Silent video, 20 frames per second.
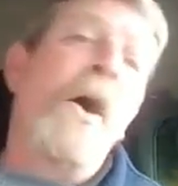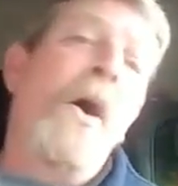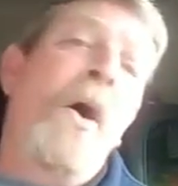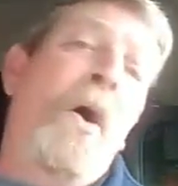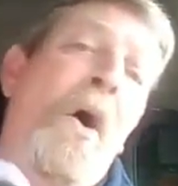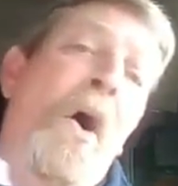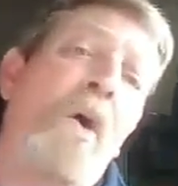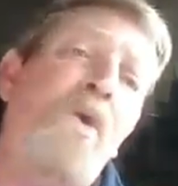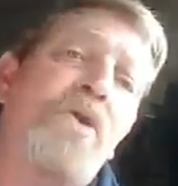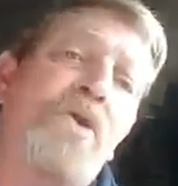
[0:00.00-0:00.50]

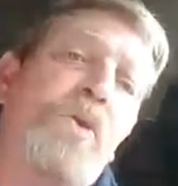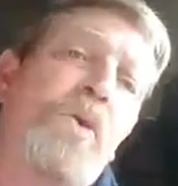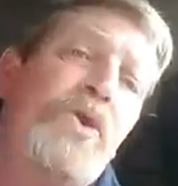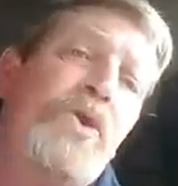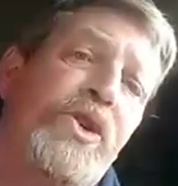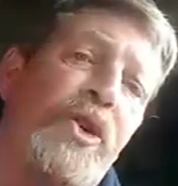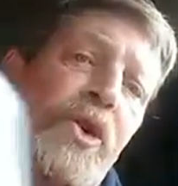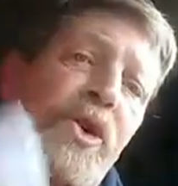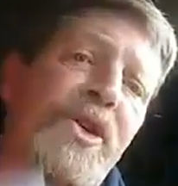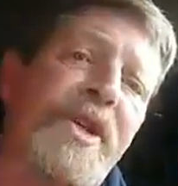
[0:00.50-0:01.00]
Also
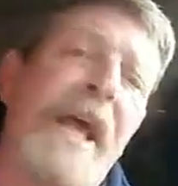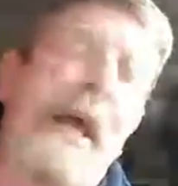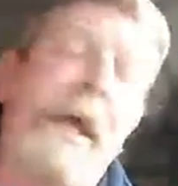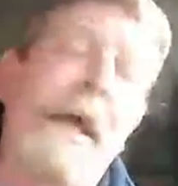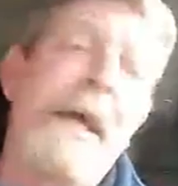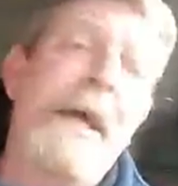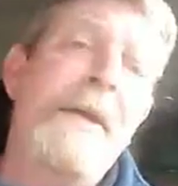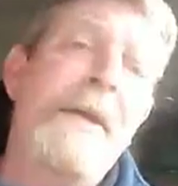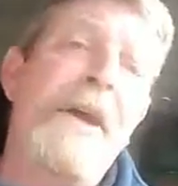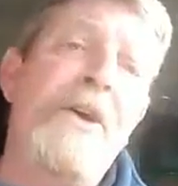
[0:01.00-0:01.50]
Tuesday,
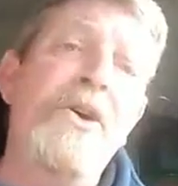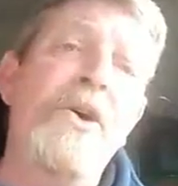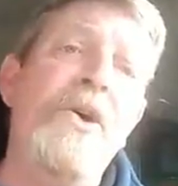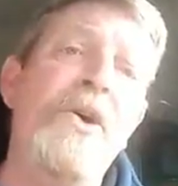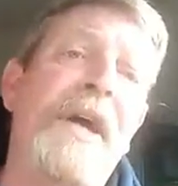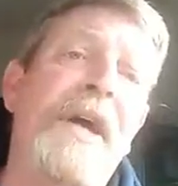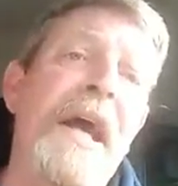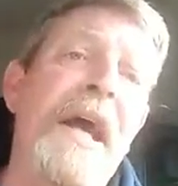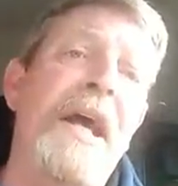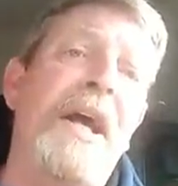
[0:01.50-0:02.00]
the
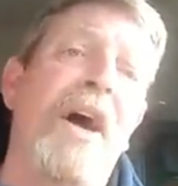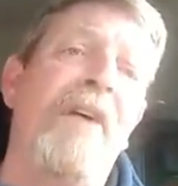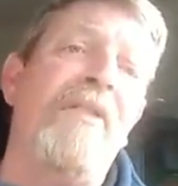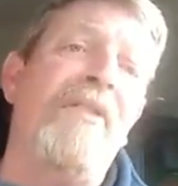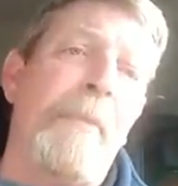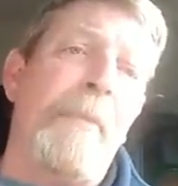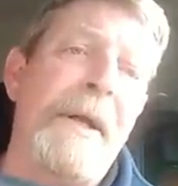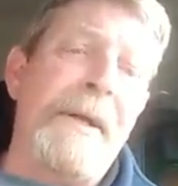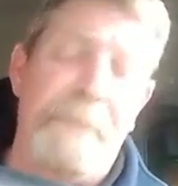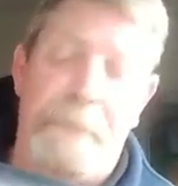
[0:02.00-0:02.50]
UK
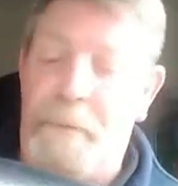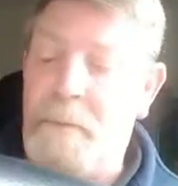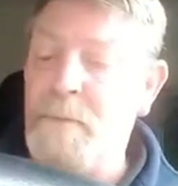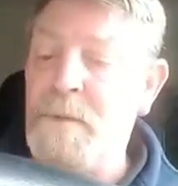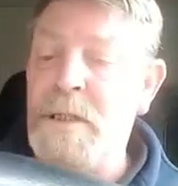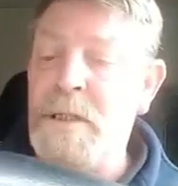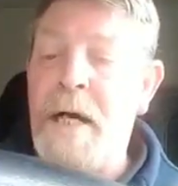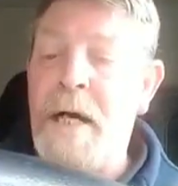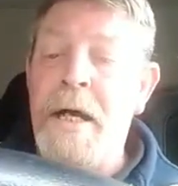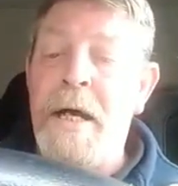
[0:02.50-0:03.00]
government
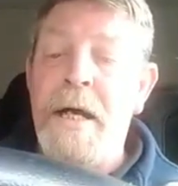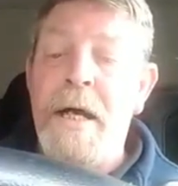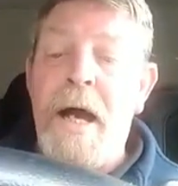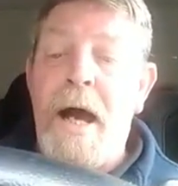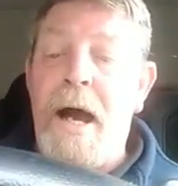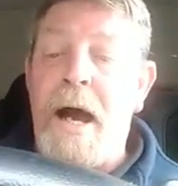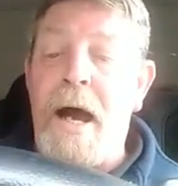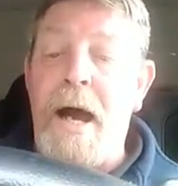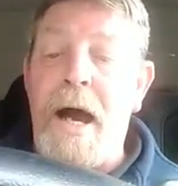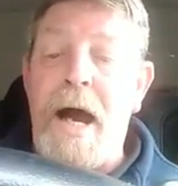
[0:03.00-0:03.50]

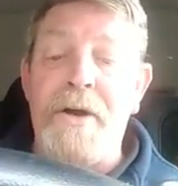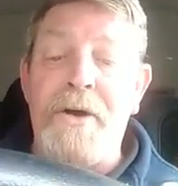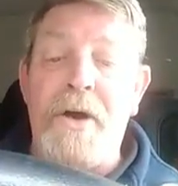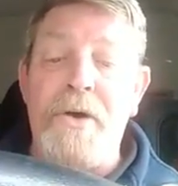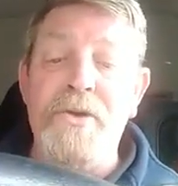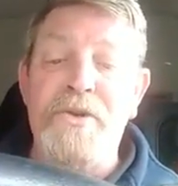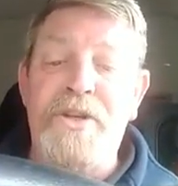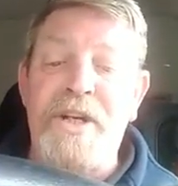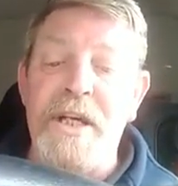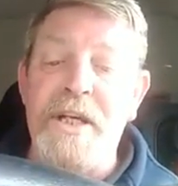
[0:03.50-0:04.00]

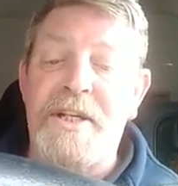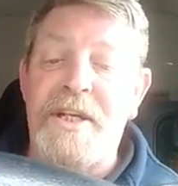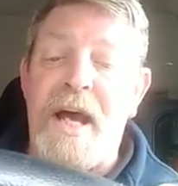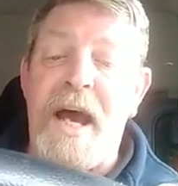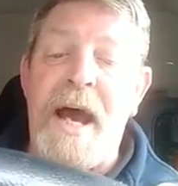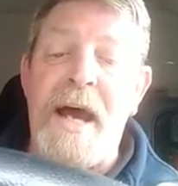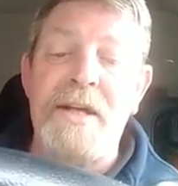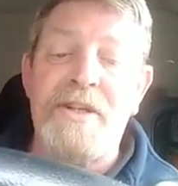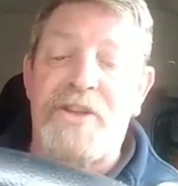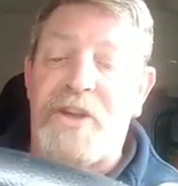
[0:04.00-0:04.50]
announces
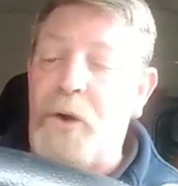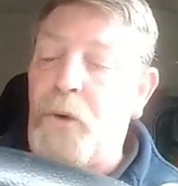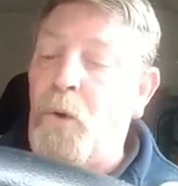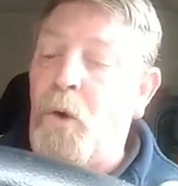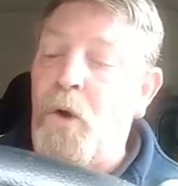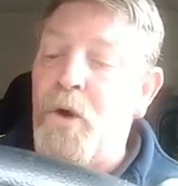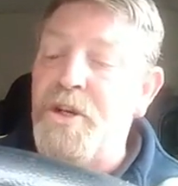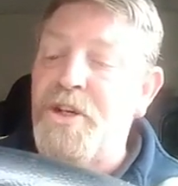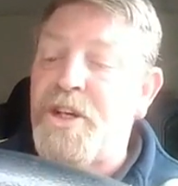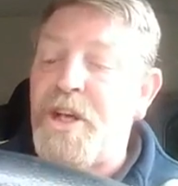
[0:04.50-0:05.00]
it's to
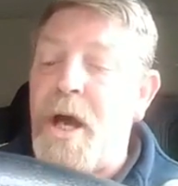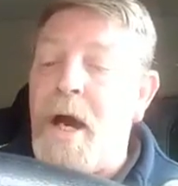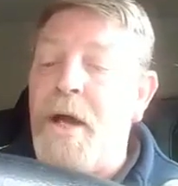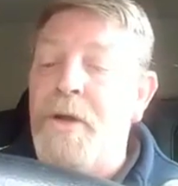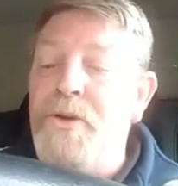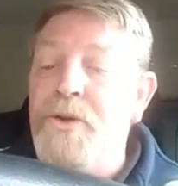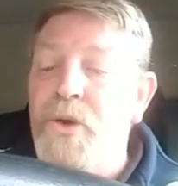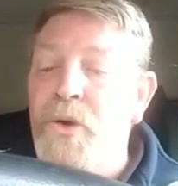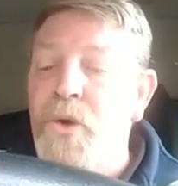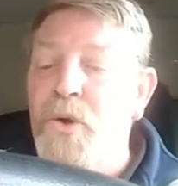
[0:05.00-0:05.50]
launch a
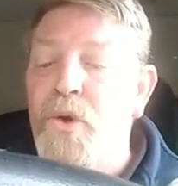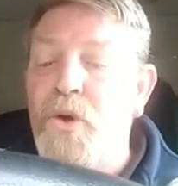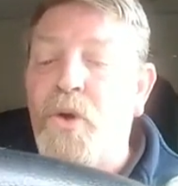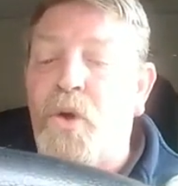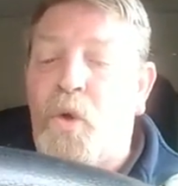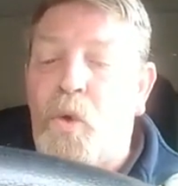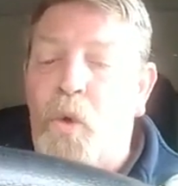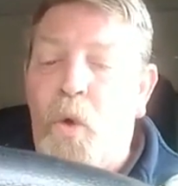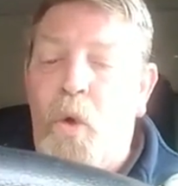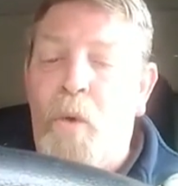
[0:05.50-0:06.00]
new
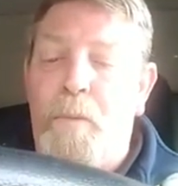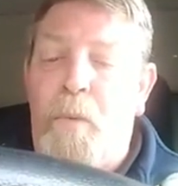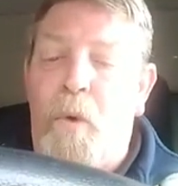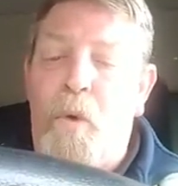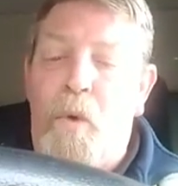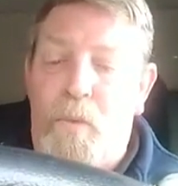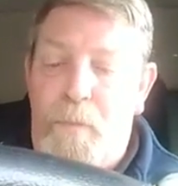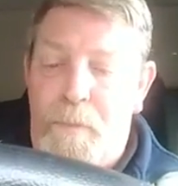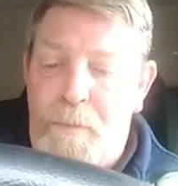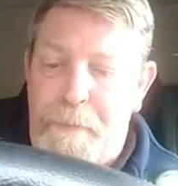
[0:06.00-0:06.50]

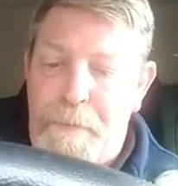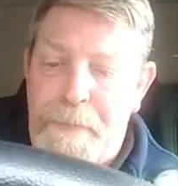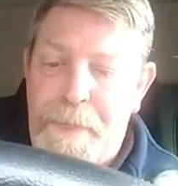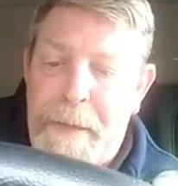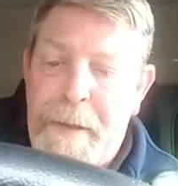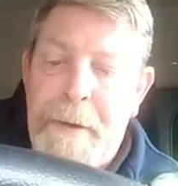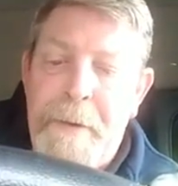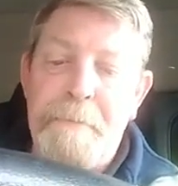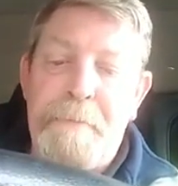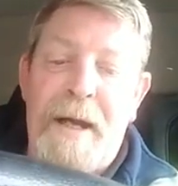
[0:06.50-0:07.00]
global
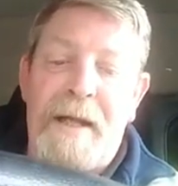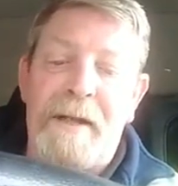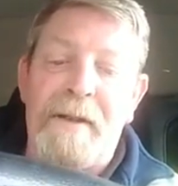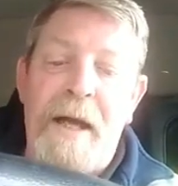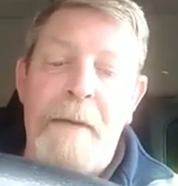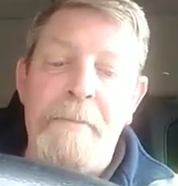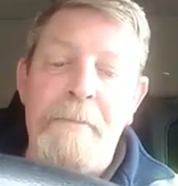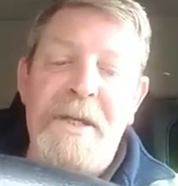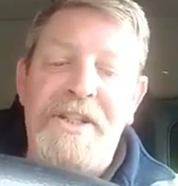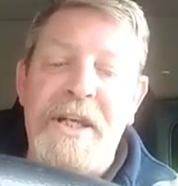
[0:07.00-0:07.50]
but
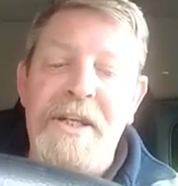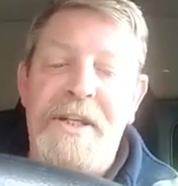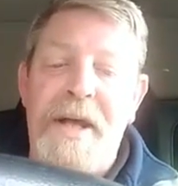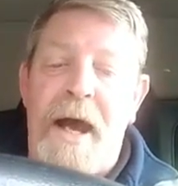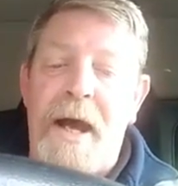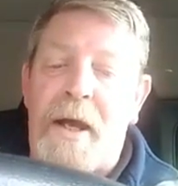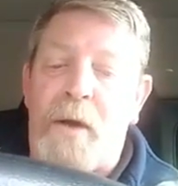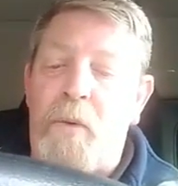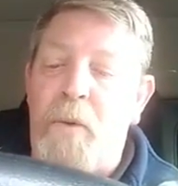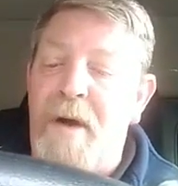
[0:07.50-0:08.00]
limited
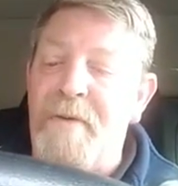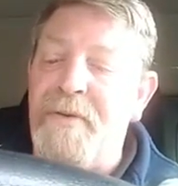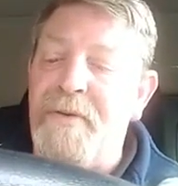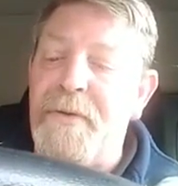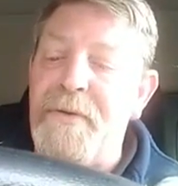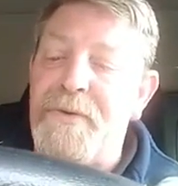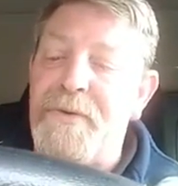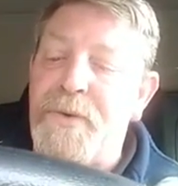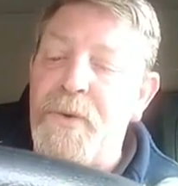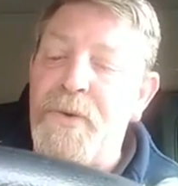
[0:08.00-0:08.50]

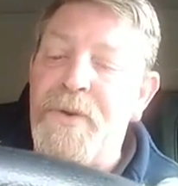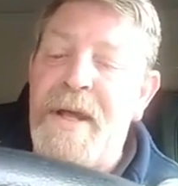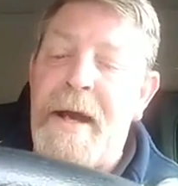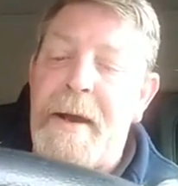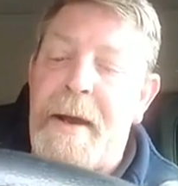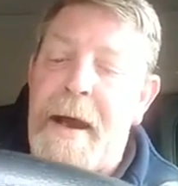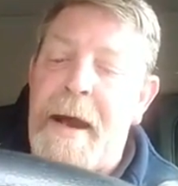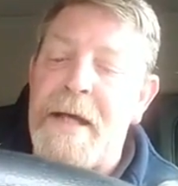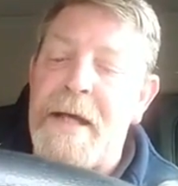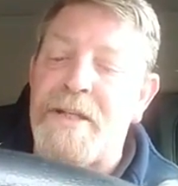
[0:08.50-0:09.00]
equivalent to the
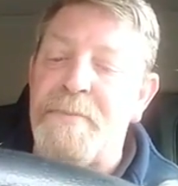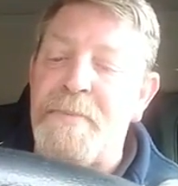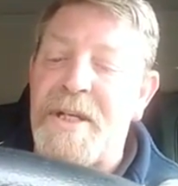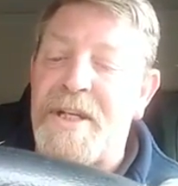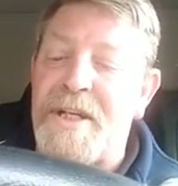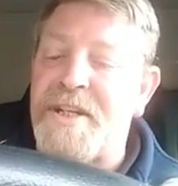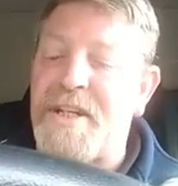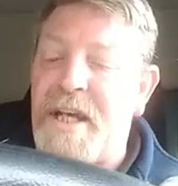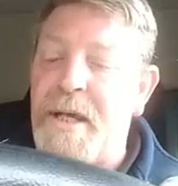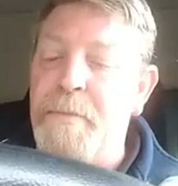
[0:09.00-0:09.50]
Erasmus
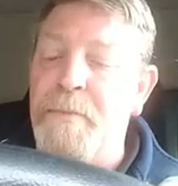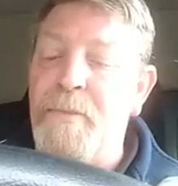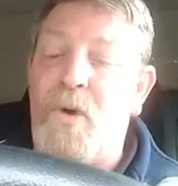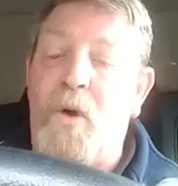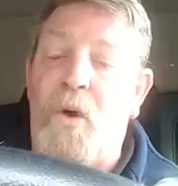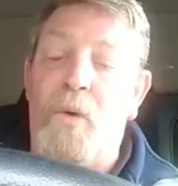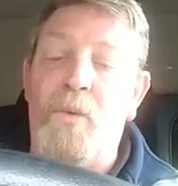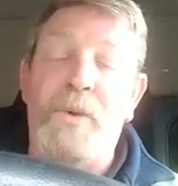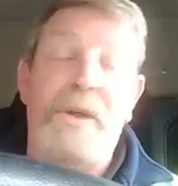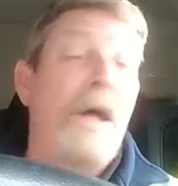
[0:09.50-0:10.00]
scheme
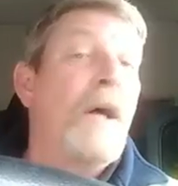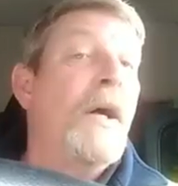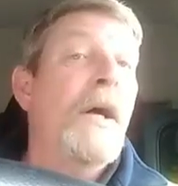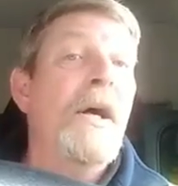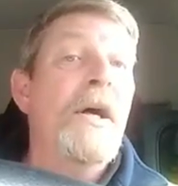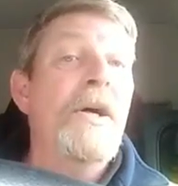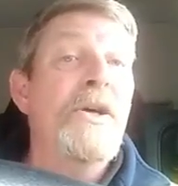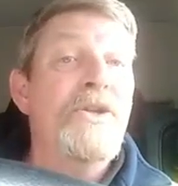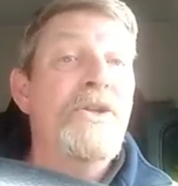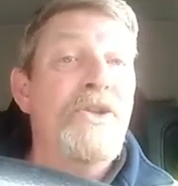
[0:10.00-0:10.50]
called
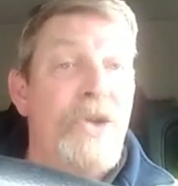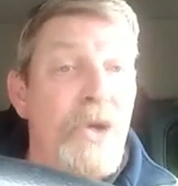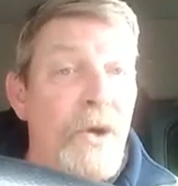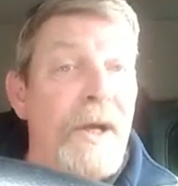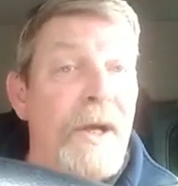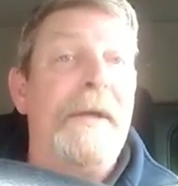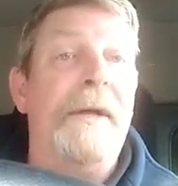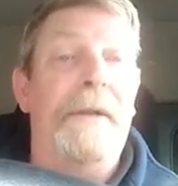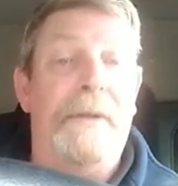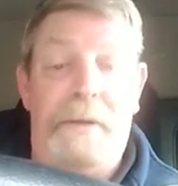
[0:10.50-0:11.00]

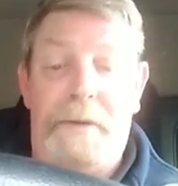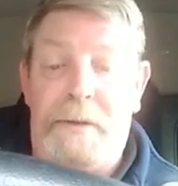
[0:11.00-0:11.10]
Turing.